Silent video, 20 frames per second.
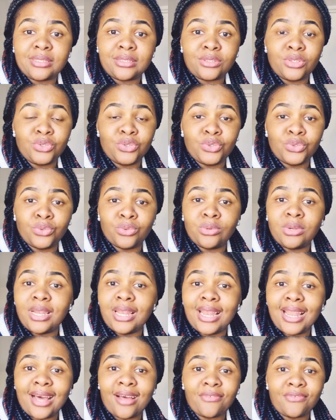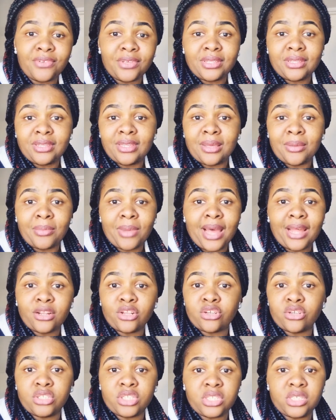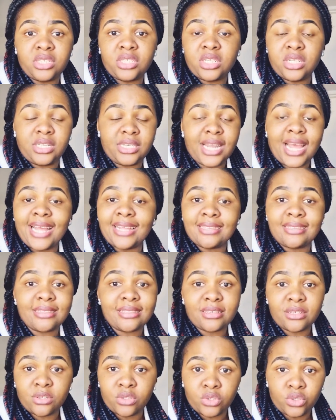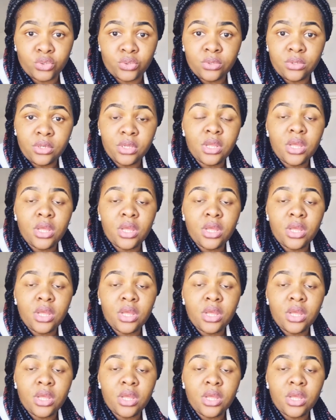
loving them unconditionally, I still do,